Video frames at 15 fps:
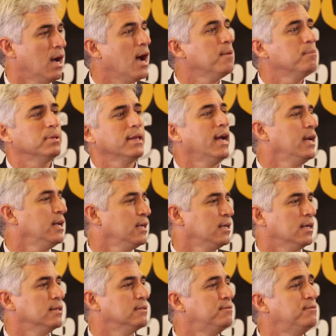I'm
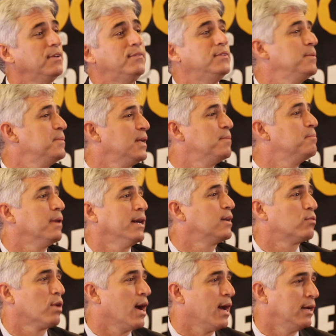planning a 50 minute
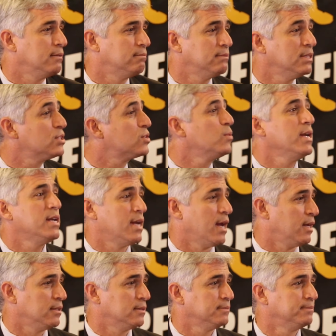bike ride mm -hmm. this mm-hmm.
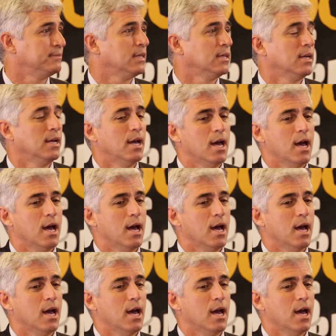weekend mm -hmm.